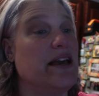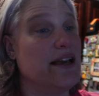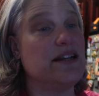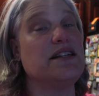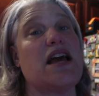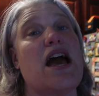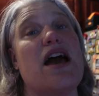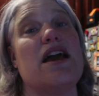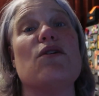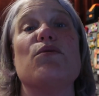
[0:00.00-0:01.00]
in a
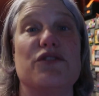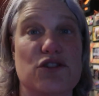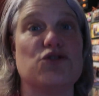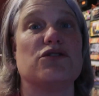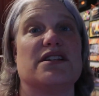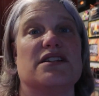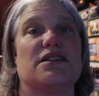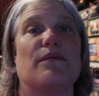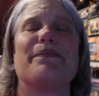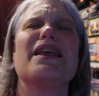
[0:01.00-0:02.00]
day with
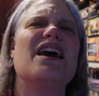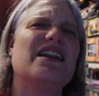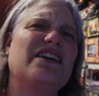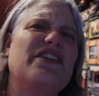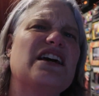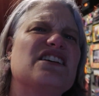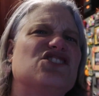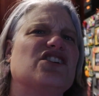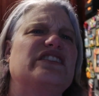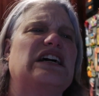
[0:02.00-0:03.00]
Nutrisystem. And I think I'll
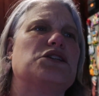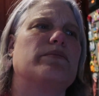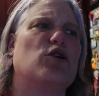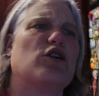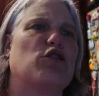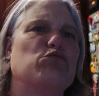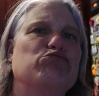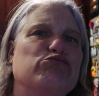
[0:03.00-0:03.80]
start that tomorrow.